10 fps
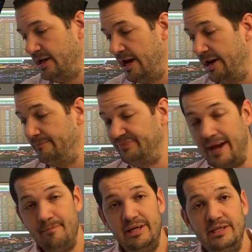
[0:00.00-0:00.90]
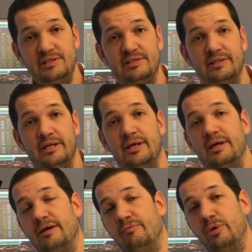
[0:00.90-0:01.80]
That means
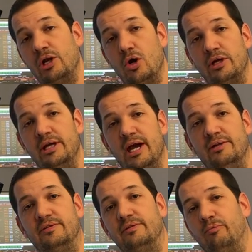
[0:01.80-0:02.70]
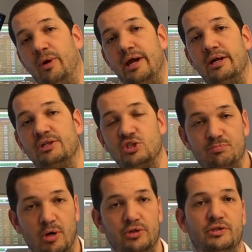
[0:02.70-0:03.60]
we're looking at where the
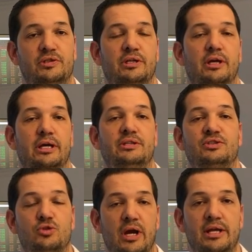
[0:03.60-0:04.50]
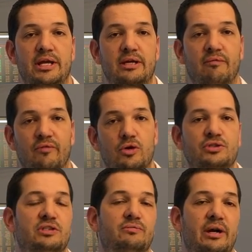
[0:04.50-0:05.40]
spot is trading
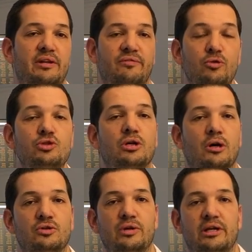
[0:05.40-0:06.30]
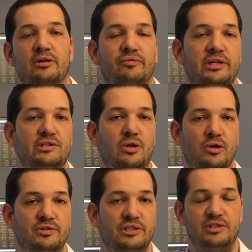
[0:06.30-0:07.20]
versus where the future contract of these
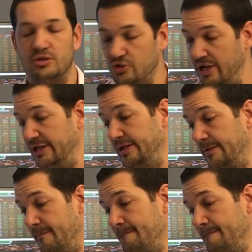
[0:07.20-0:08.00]
currencies are trading.